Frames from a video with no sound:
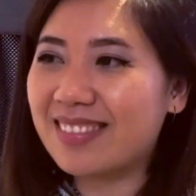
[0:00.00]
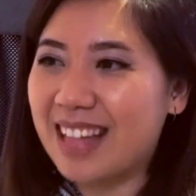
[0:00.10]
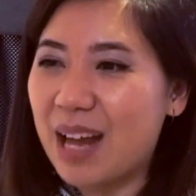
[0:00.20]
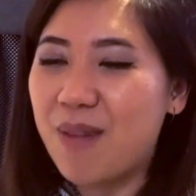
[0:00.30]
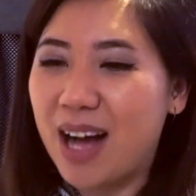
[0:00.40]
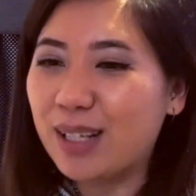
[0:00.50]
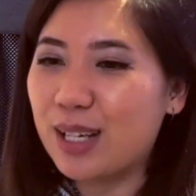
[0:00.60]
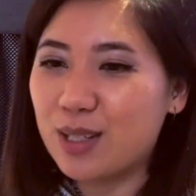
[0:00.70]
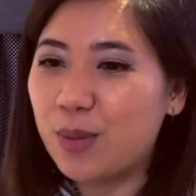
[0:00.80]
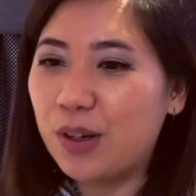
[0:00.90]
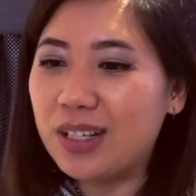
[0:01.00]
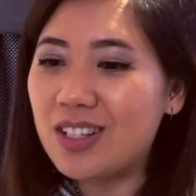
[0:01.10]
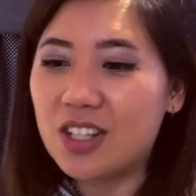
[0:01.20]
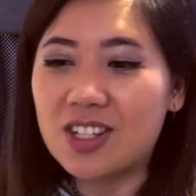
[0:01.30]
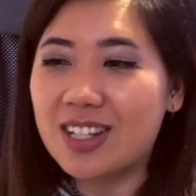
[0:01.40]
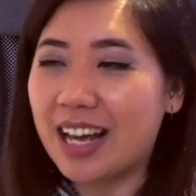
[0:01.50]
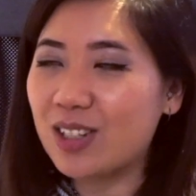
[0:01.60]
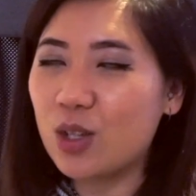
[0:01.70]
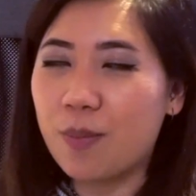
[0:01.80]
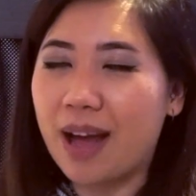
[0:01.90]
That market experience just
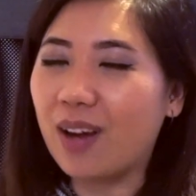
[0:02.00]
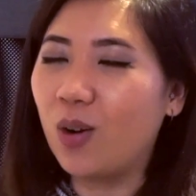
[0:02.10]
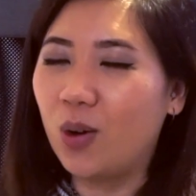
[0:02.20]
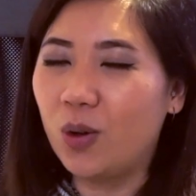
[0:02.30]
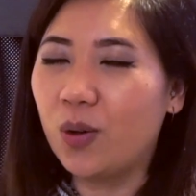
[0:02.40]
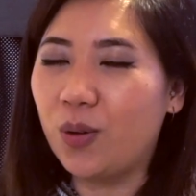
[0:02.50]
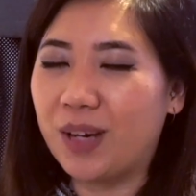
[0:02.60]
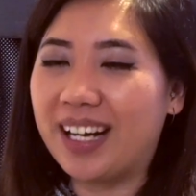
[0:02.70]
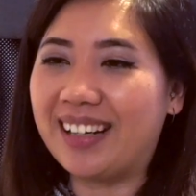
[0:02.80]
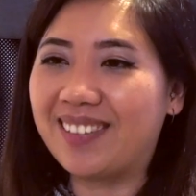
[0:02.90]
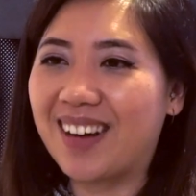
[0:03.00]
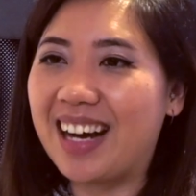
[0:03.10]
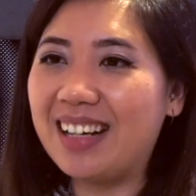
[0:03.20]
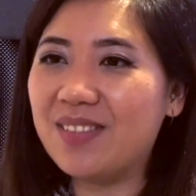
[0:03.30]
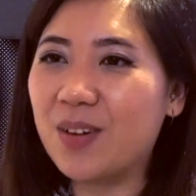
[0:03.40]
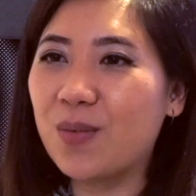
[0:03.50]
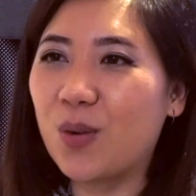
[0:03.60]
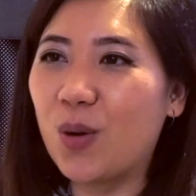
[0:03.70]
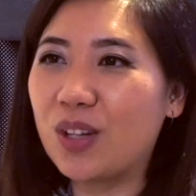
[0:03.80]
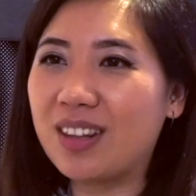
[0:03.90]
takes you back all the way, right? From
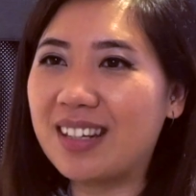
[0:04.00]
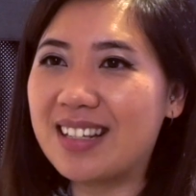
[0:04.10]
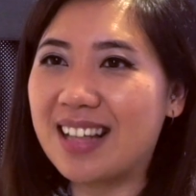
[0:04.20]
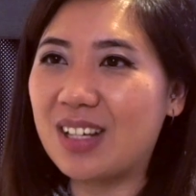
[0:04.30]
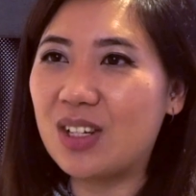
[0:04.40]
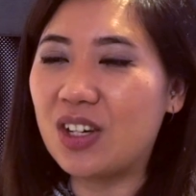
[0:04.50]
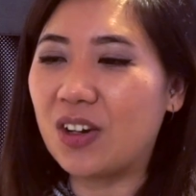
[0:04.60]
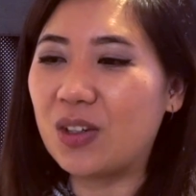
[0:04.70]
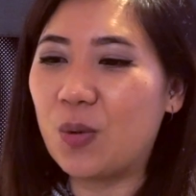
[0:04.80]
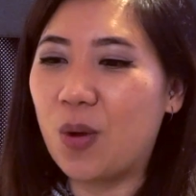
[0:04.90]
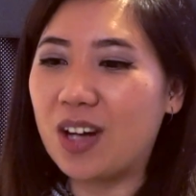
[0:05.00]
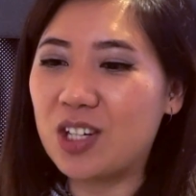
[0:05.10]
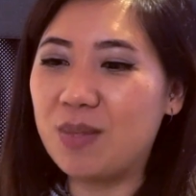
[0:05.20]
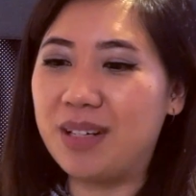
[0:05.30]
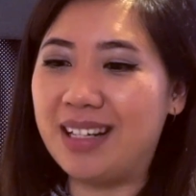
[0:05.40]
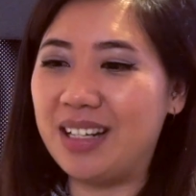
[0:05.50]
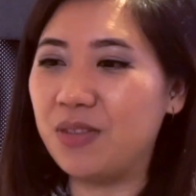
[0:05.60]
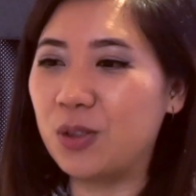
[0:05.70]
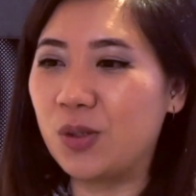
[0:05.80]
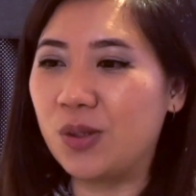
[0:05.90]
all the things that you watch in
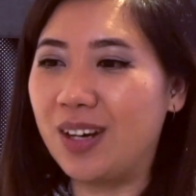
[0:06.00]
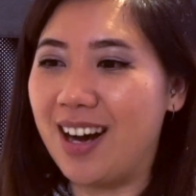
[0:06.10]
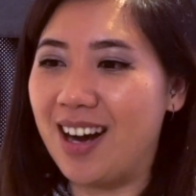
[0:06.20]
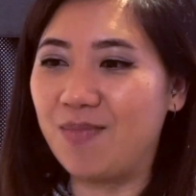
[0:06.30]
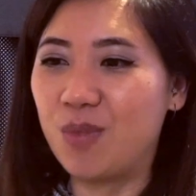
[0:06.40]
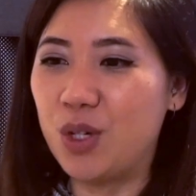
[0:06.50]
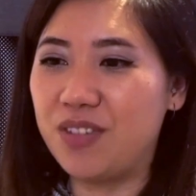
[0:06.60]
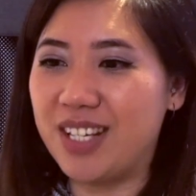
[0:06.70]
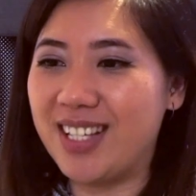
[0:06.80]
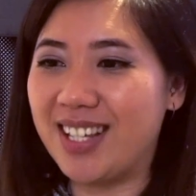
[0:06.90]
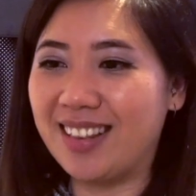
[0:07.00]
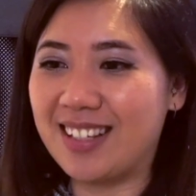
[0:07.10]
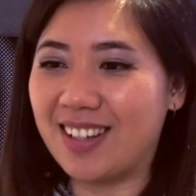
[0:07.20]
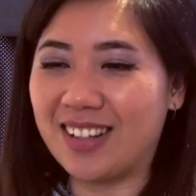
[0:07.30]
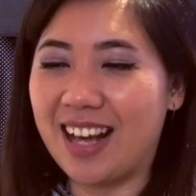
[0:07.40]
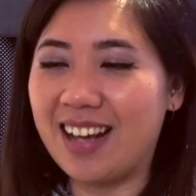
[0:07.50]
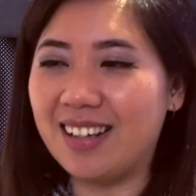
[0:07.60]
medieval movies and things like that.